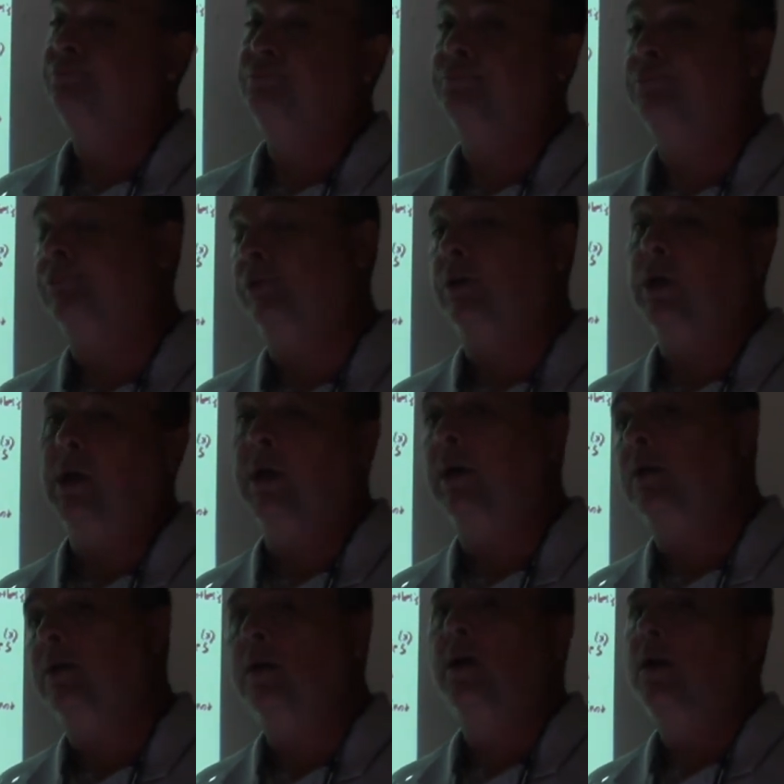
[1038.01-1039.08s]

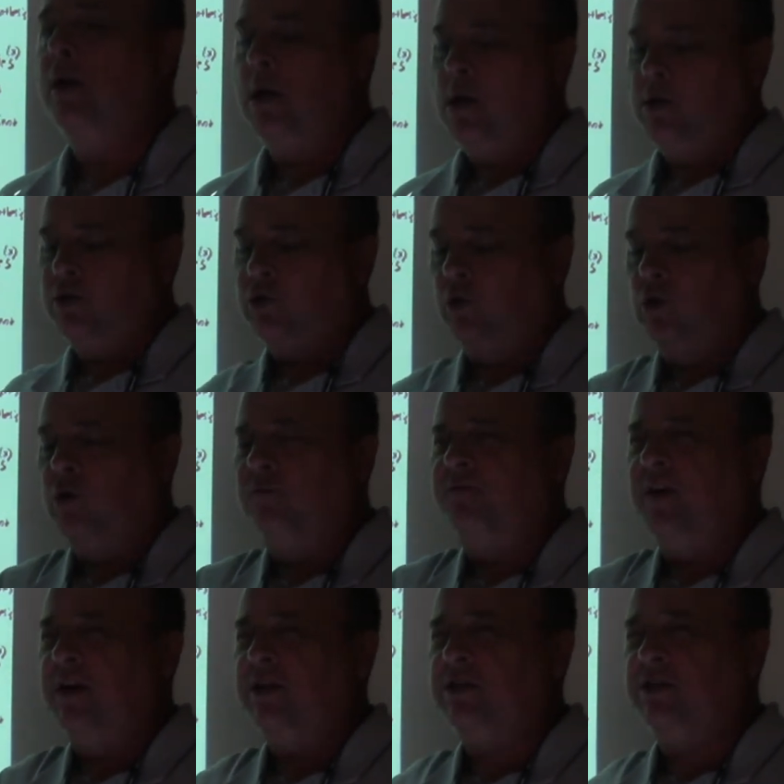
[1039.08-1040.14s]
Okay, so you
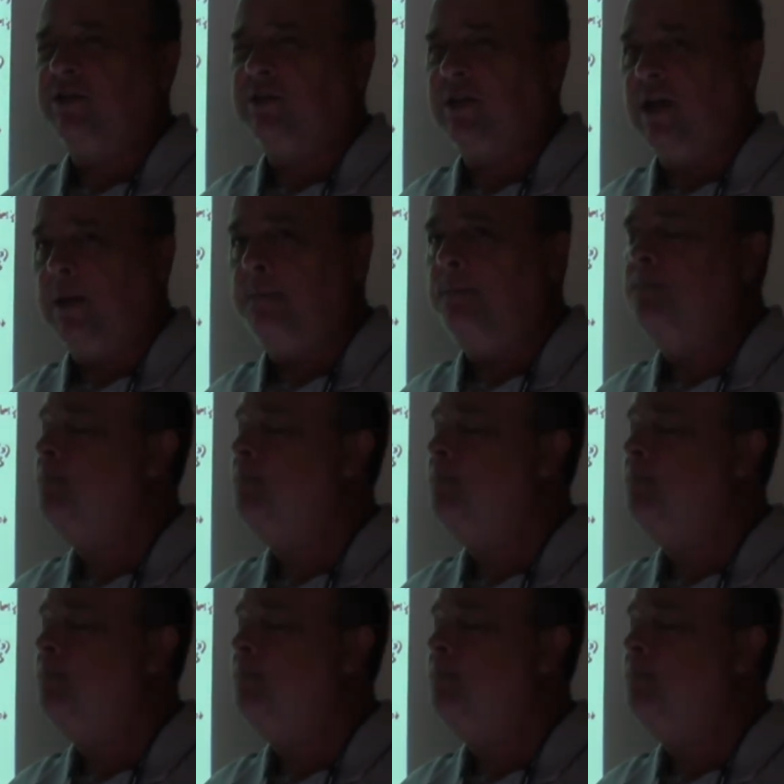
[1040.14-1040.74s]
finish this up,